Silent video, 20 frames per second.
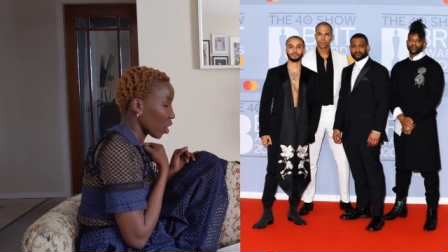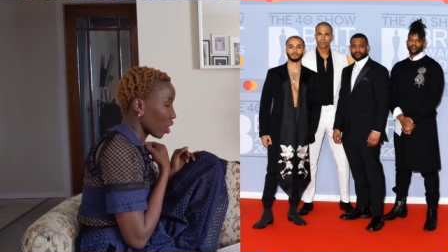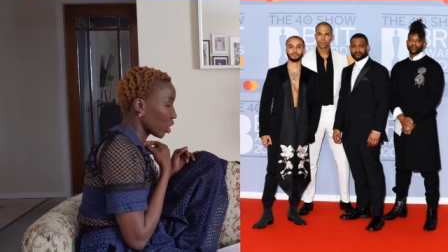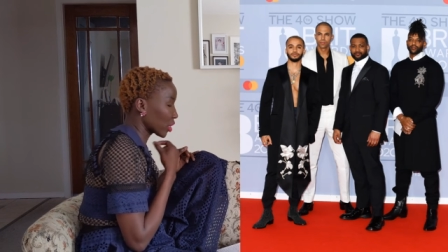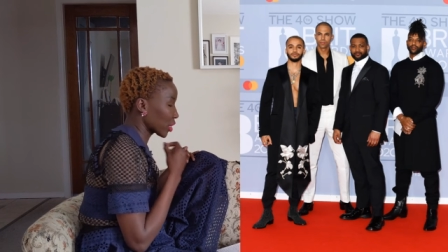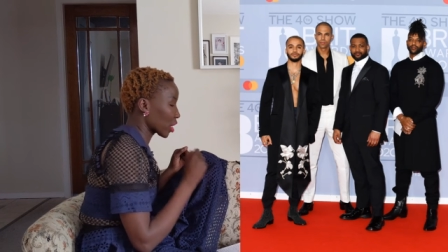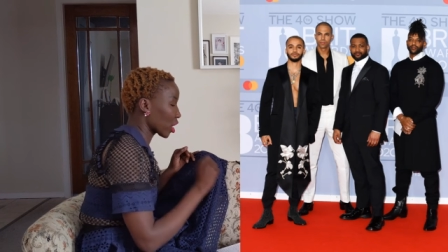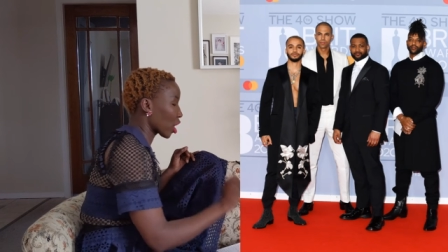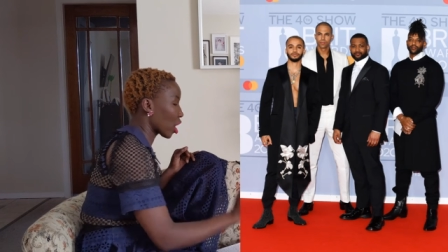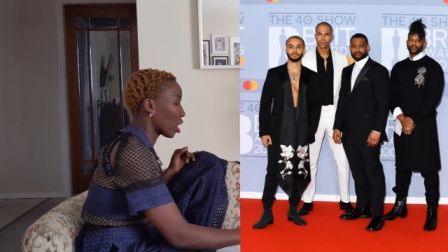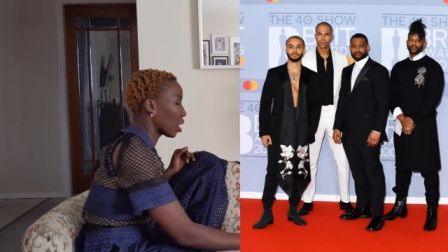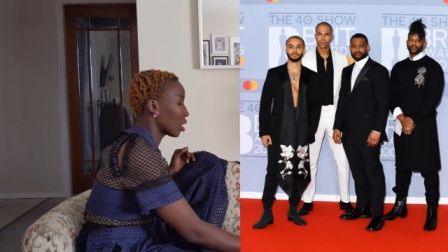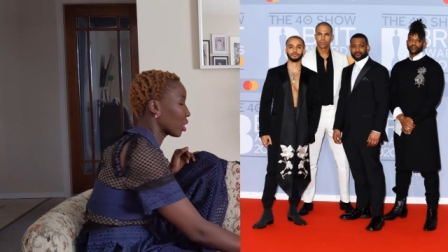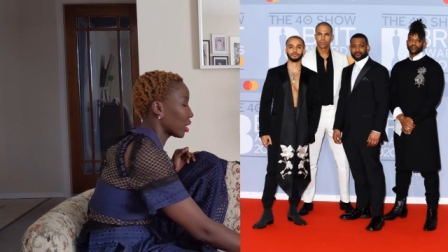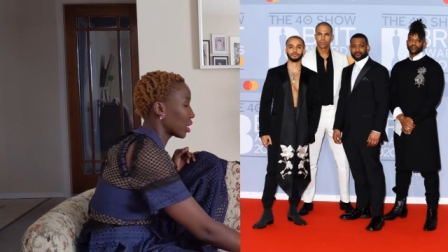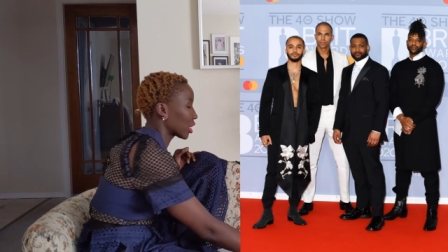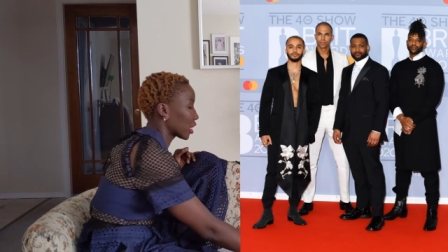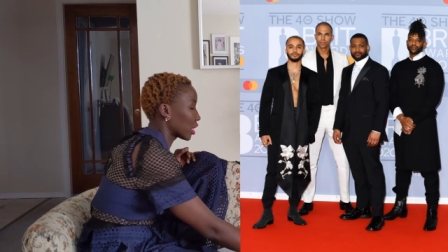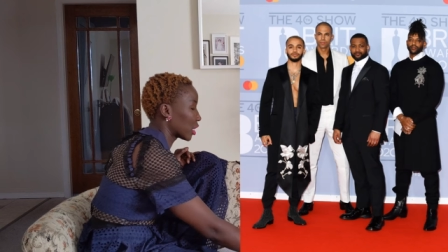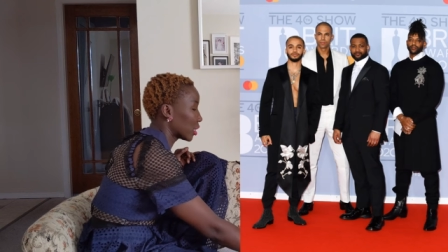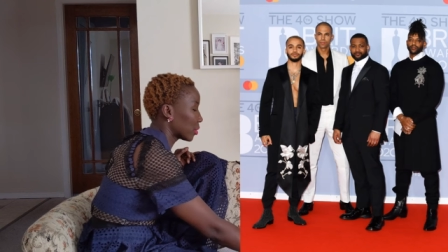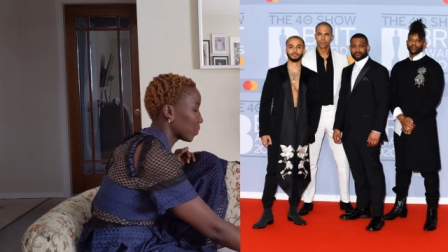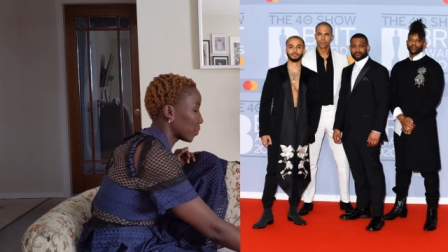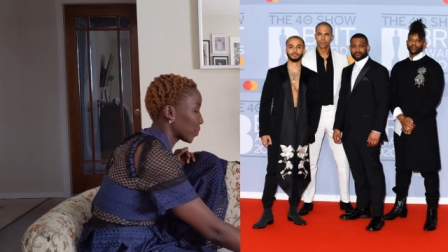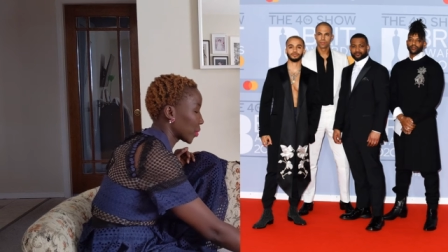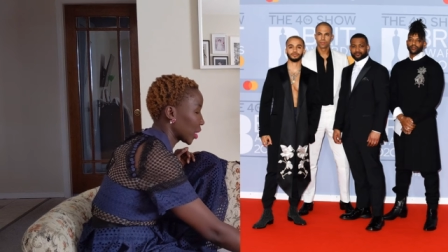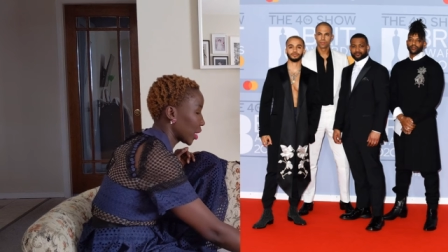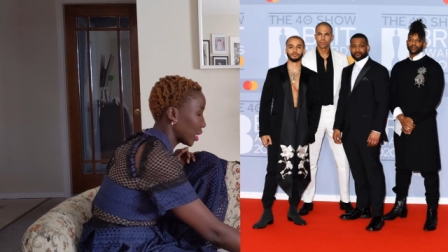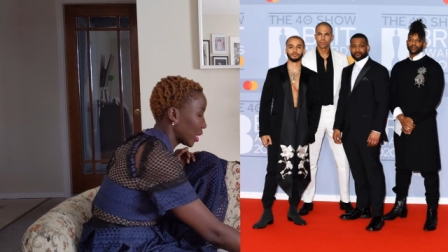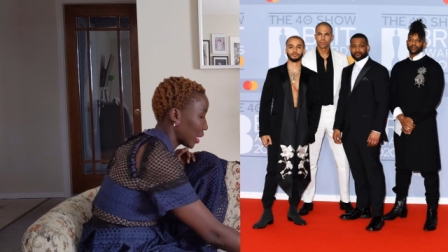on the collar,
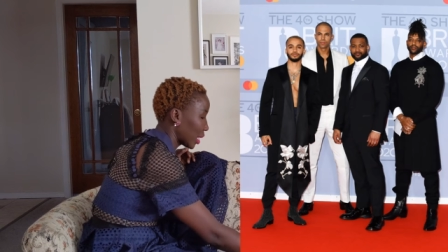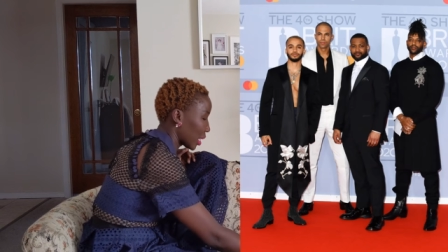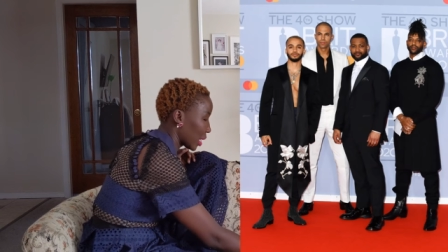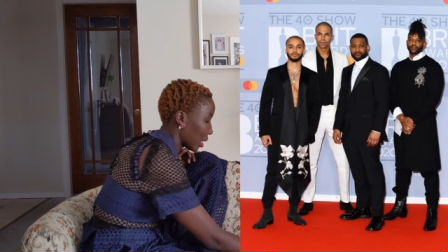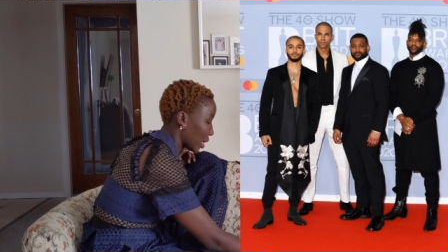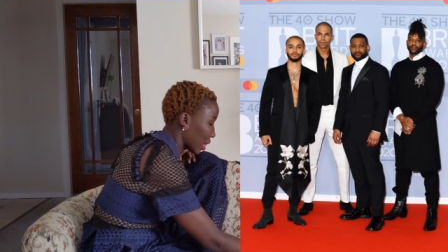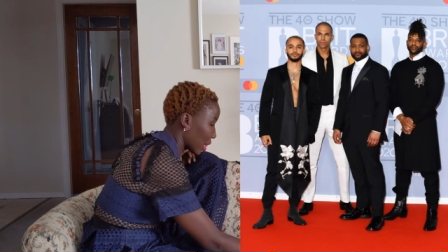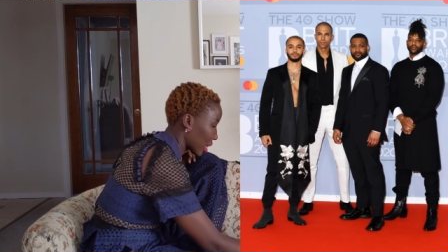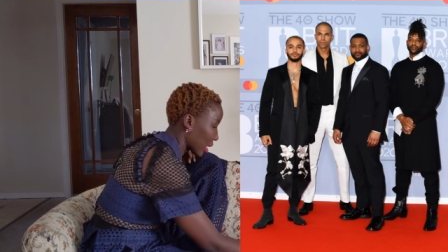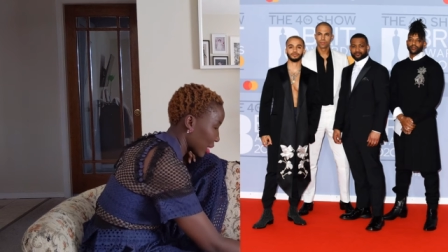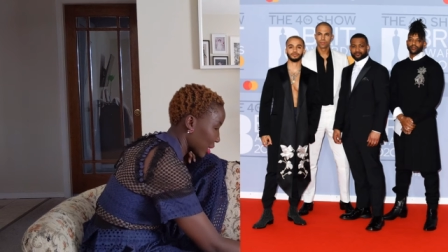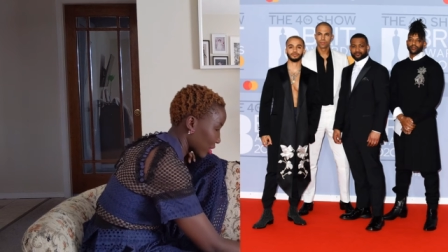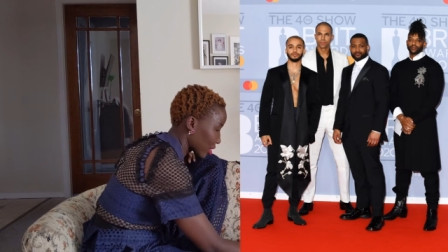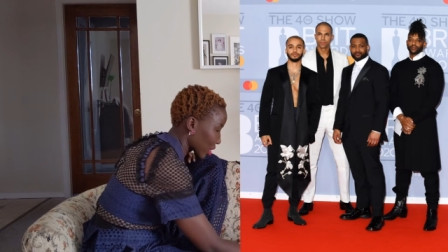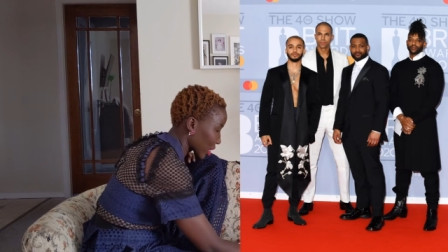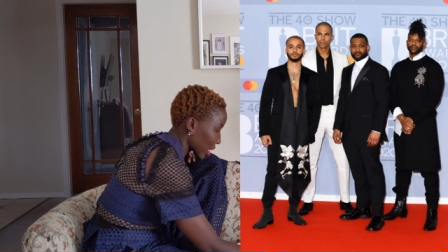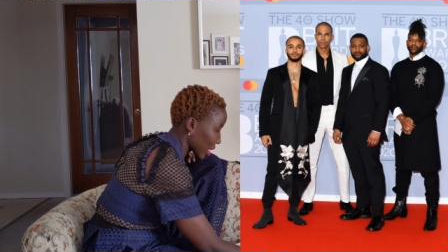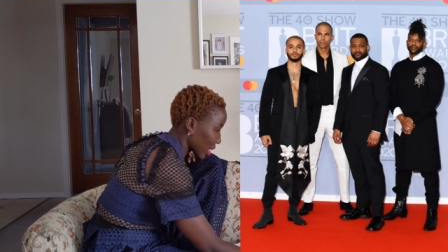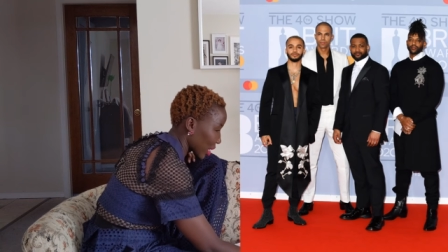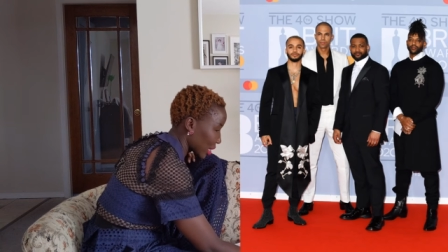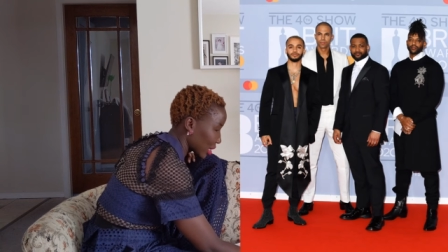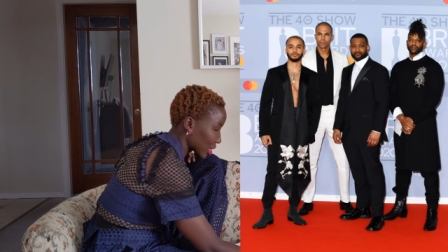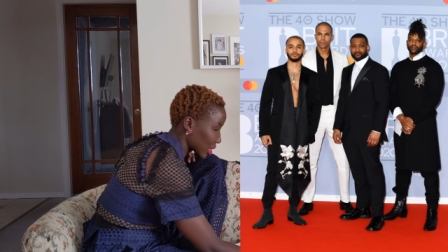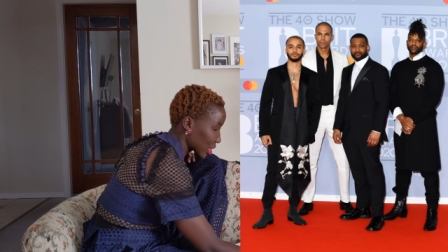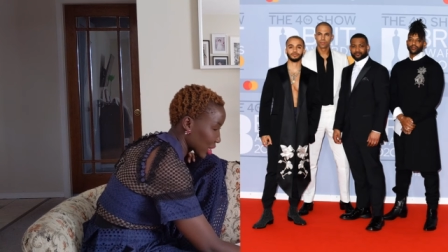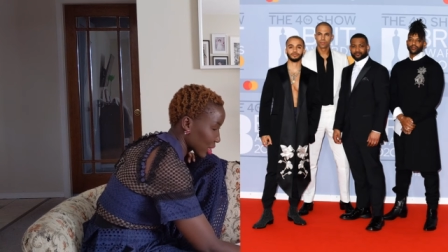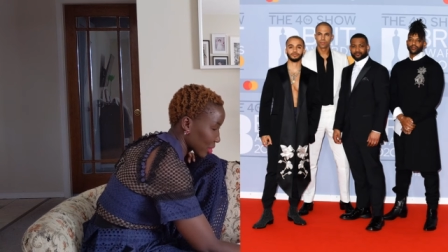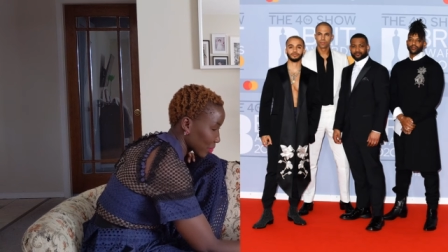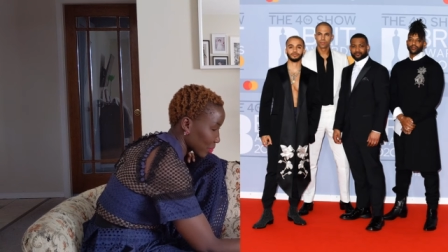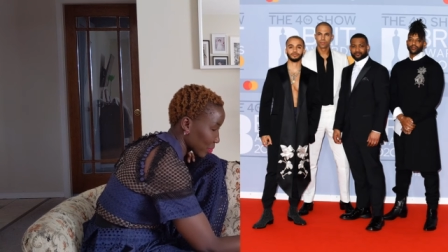and then it's
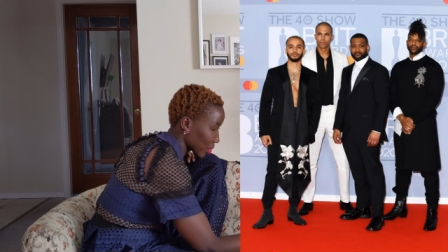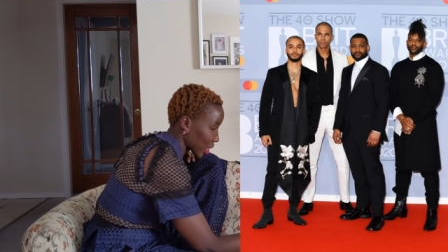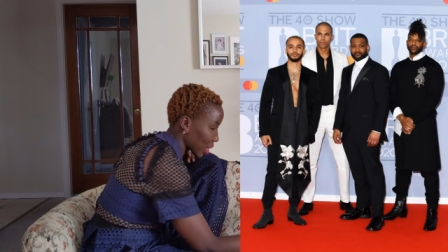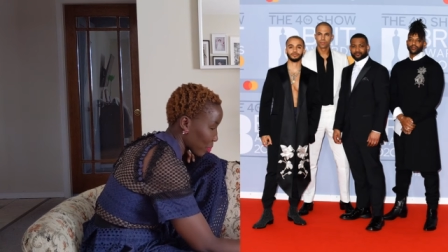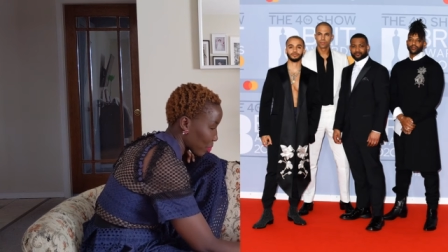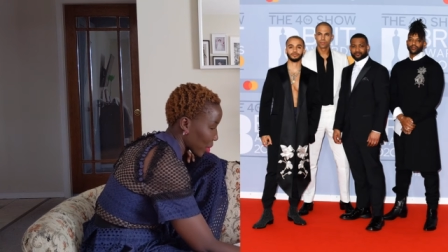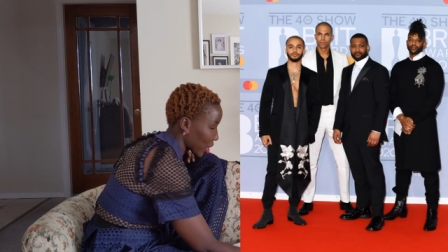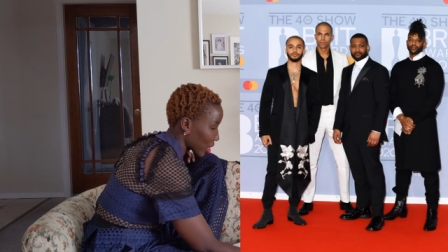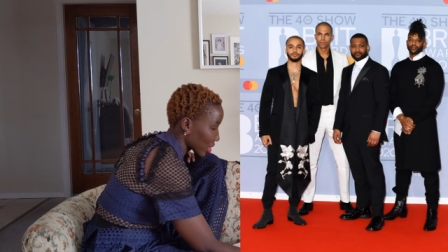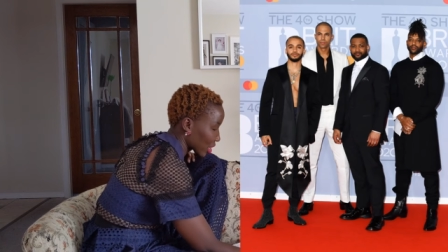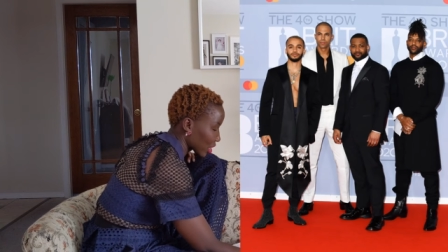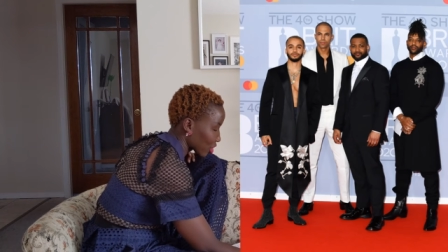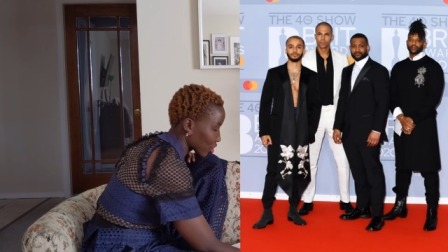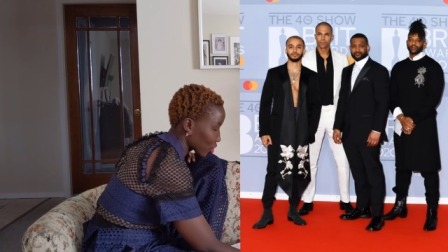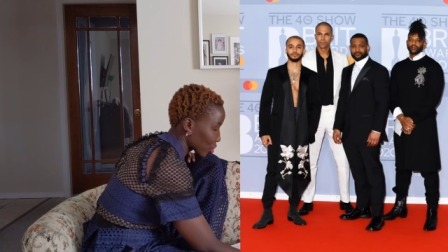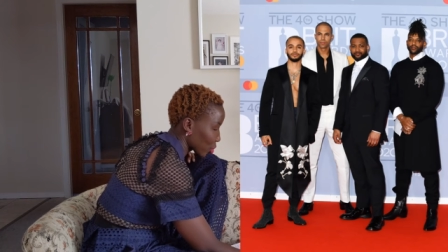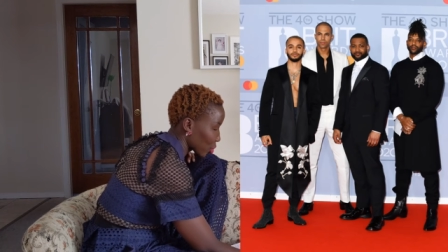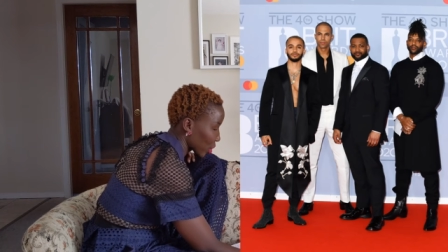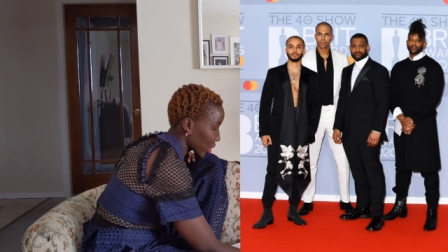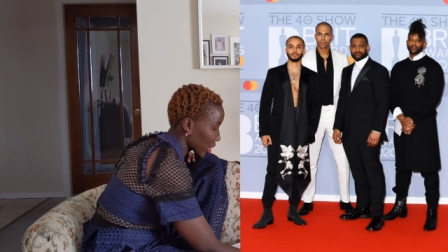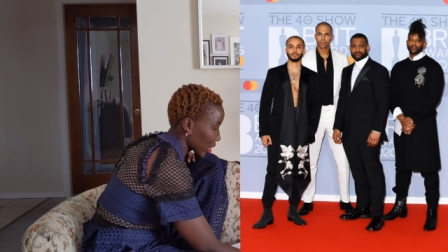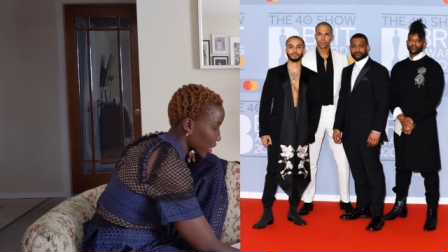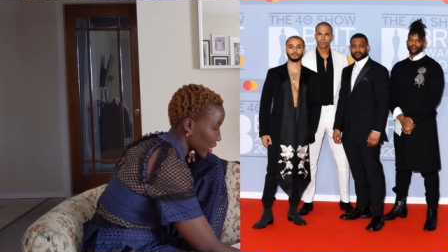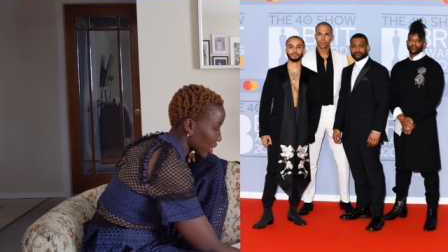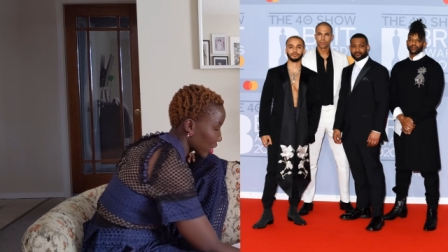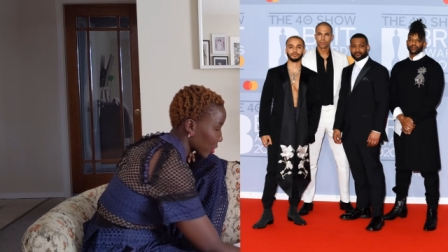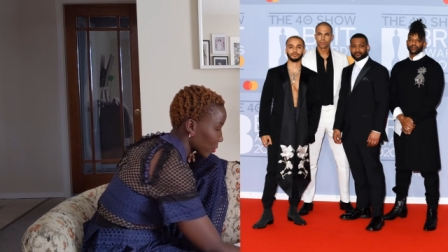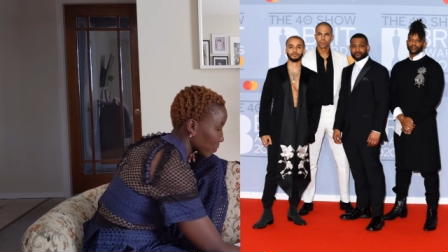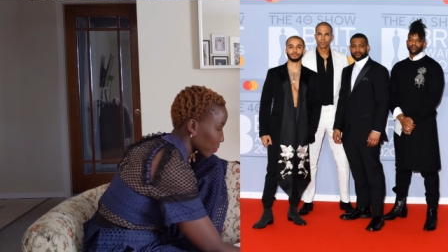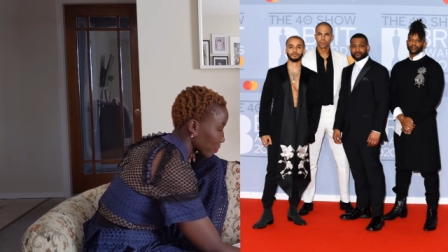got a pocket
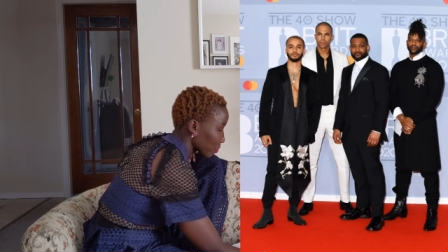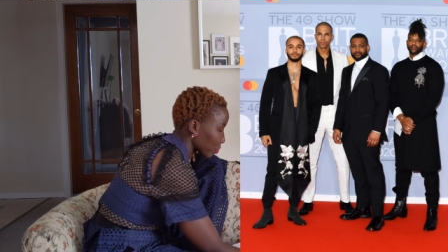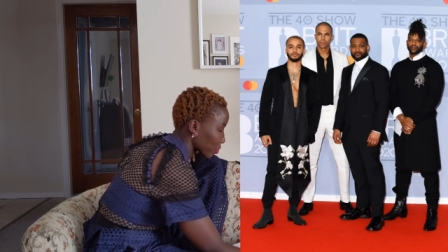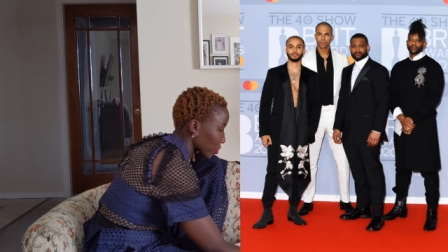square,